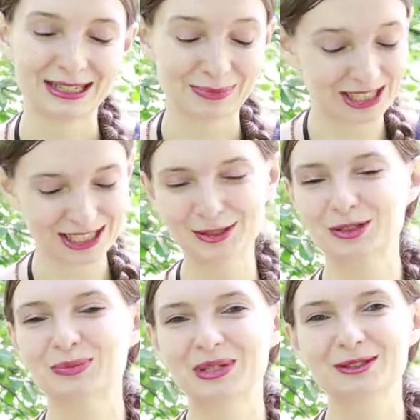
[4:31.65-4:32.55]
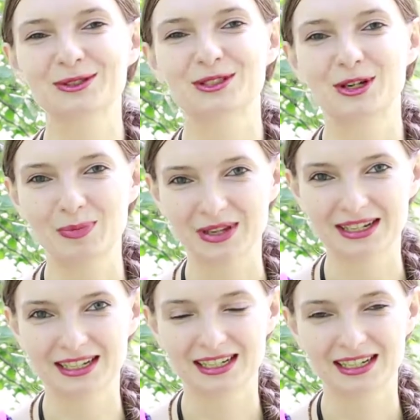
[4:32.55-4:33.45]
But just to come back to the topic,
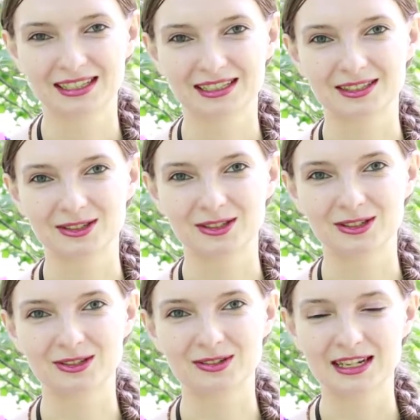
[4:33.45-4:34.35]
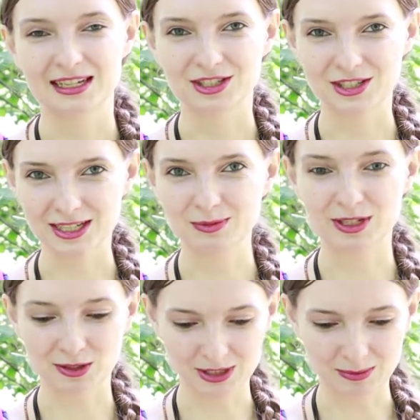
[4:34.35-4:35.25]
so just
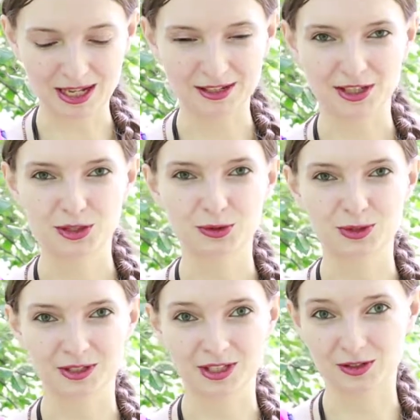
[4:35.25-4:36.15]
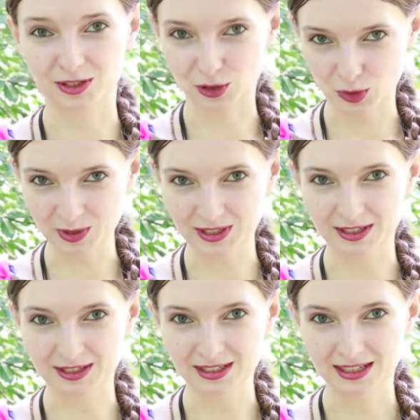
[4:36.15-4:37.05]
because the planetary ruler here is
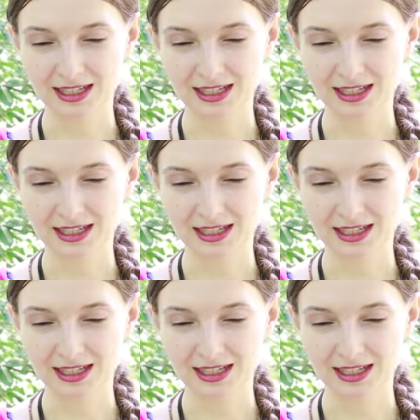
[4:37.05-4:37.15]
Jupiter,